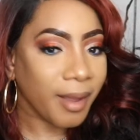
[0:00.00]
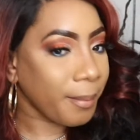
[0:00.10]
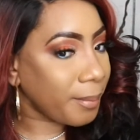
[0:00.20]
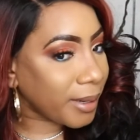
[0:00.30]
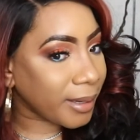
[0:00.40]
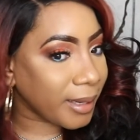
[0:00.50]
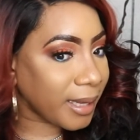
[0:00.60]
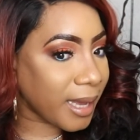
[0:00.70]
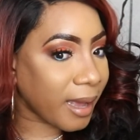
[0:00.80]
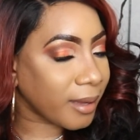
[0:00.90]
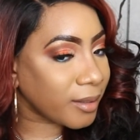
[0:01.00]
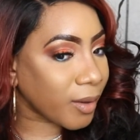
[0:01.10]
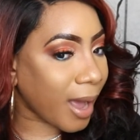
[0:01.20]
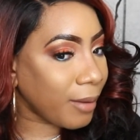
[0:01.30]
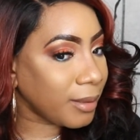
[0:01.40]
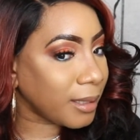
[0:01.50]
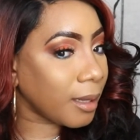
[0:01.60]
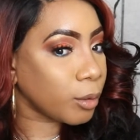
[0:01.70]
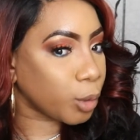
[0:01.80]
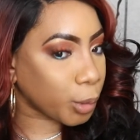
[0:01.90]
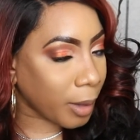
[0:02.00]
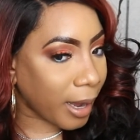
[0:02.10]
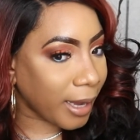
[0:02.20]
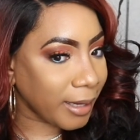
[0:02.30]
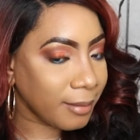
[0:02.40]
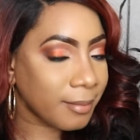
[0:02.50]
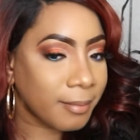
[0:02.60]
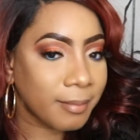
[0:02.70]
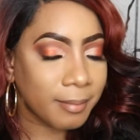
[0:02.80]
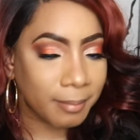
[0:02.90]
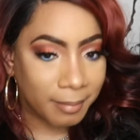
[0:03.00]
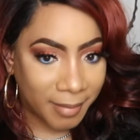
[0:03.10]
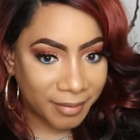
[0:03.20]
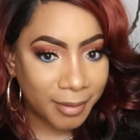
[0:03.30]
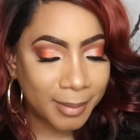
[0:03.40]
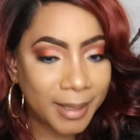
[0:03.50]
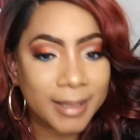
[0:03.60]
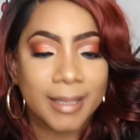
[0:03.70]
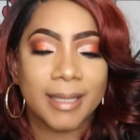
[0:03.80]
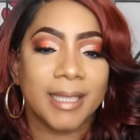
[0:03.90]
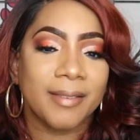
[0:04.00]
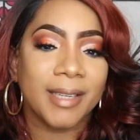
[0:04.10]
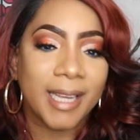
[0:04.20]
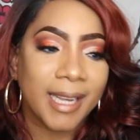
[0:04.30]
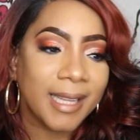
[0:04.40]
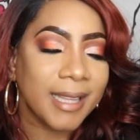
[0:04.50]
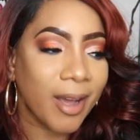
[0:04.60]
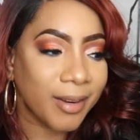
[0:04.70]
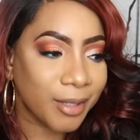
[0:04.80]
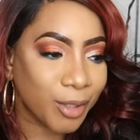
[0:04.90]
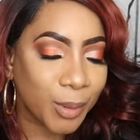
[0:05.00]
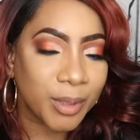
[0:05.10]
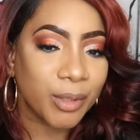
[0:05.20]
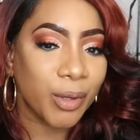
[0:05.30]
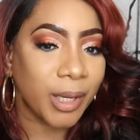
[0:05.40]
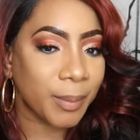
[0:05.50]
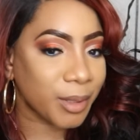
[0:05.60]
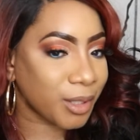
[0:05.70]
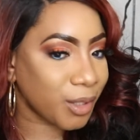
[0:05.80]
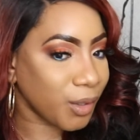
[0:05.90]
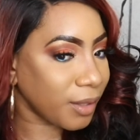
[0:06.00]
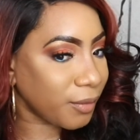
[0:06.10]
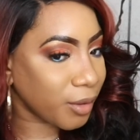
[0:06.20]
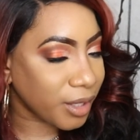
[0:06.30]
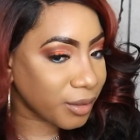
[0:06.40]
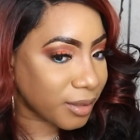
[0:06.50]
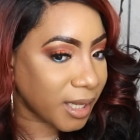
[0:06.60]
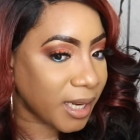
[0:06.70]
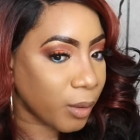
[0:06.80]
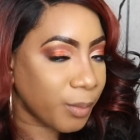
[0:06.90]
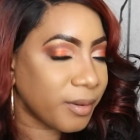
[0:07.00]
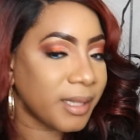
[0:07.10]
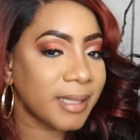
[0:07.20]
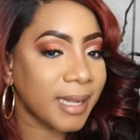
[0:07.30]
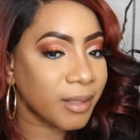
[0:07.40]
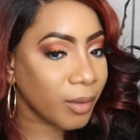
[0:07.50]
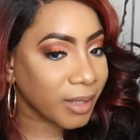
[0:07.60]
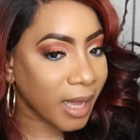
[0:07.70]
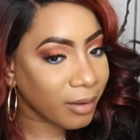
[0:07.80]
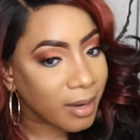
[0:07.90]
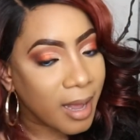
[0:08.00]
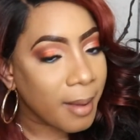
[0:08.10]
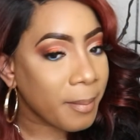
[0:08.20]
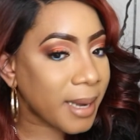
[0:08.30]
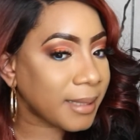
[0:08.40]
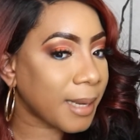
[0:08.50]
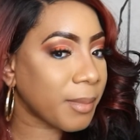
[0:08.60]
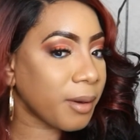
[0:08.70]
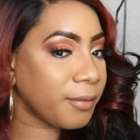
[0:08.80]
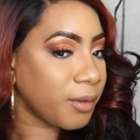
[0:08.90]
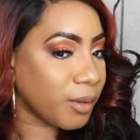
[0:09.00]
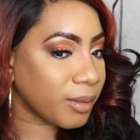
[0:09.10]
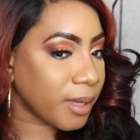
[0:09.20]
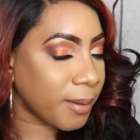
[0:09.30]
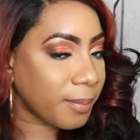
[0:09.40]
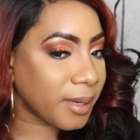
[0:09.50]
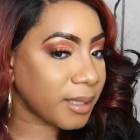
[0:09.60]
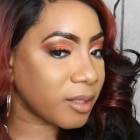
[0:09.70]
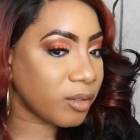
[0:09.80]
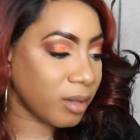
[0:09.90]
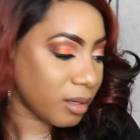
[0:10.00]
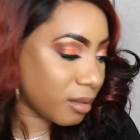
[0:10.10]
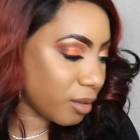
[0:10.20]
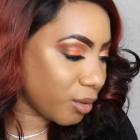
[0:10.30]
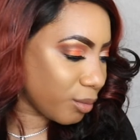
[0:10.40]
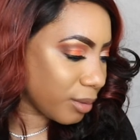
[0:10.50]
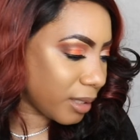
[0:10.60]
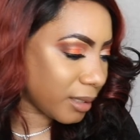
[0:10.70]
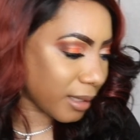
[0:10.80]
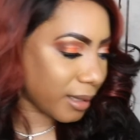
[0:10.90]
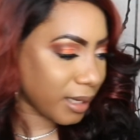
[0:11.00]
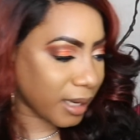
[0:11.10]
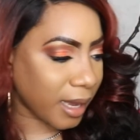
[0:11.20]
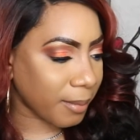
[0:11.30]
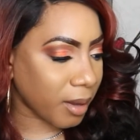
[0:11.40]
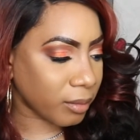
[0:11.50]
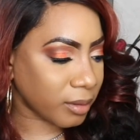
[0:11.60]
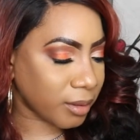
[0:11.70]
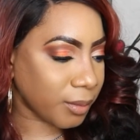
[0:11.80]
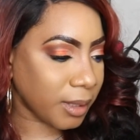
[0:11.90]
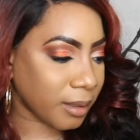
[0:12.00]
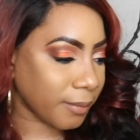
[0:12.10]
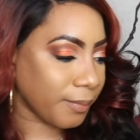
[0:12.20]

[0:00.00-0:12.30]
But yeah, so I will try my very best to leave a link down in the description so you can purchase it if you're interested, and hopefully it's not sold out by the time my review goes up, because it's a new release. I think it came out this week.